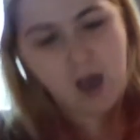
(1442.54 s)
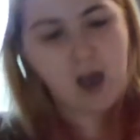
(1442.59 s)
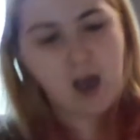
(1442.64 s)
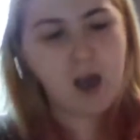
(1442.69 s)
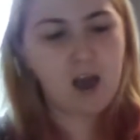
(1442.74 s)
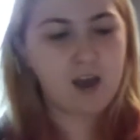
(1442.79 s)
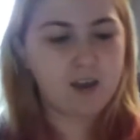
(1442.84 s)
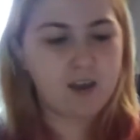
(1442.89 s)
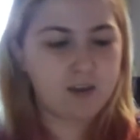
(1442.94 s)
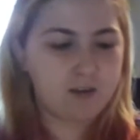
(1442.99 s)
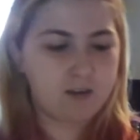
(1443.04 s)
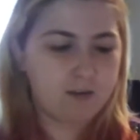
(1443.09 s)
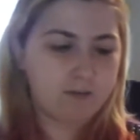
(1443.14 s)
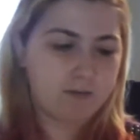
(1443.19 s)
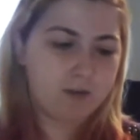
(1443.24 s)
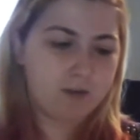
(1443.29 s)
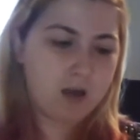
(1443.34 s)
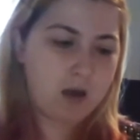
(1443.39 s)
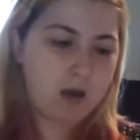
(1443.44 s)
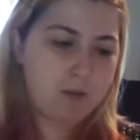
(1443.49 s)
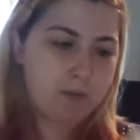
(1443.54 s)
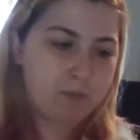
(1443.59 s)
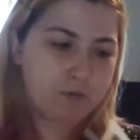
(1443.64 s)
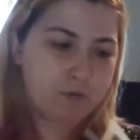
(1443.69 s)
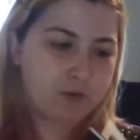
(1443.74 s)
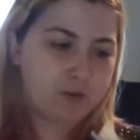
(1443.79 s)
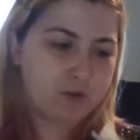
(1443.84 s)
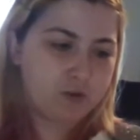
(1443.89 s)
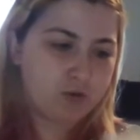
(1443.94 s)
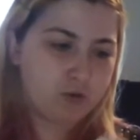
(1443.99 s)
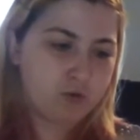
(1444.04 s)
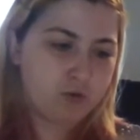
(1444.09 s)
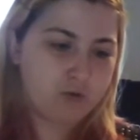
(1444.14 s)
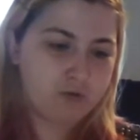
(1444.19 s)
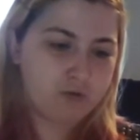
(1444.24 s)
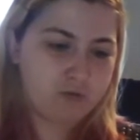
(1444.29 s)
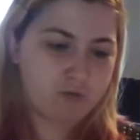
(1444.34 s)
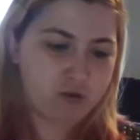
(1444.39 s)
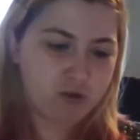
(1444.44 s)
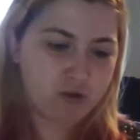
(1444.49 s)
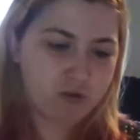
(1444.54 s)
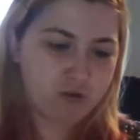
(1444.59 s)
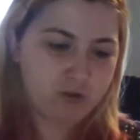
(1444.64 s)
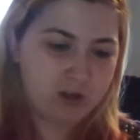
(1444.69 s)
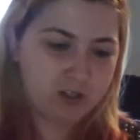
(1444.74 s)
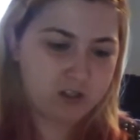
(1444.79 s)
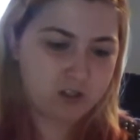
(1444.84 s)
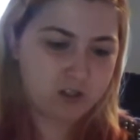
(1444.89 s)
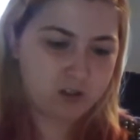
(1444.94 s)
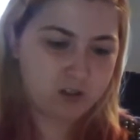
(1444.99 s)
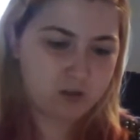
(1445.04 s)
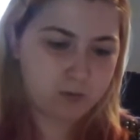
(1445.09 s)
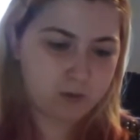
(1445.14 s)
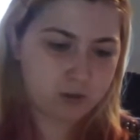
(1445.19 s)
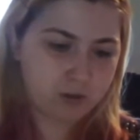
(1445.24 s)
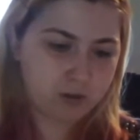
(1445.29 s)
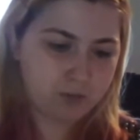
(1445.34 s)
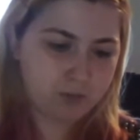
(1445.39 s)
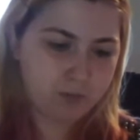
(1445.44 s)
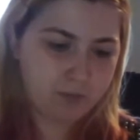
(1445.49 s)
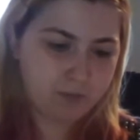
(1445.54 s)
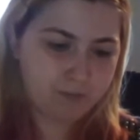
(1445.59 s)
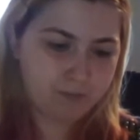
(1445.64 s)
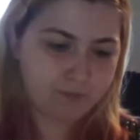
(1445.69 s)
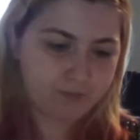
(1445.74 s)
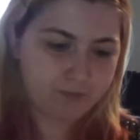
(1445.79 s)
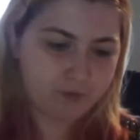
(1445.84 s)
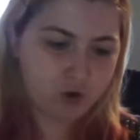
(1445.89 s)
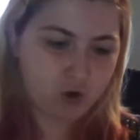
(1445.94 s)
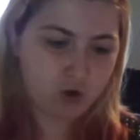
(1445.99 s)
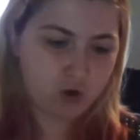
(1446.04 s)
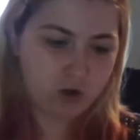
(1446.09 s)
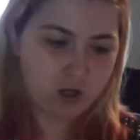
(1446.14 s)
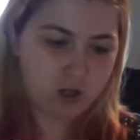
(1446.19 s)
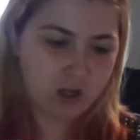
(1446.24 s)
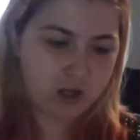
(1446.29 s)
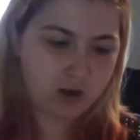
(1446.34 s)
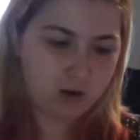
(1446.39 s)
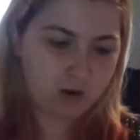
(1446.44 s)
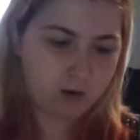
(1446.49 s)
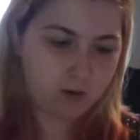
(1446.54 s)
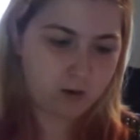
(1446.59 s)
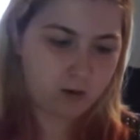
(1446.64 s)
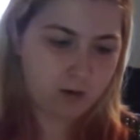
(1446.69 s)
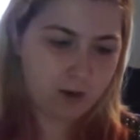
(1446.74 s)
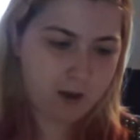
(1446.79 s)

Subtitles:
I can't be bothered going through the rest of the book on here.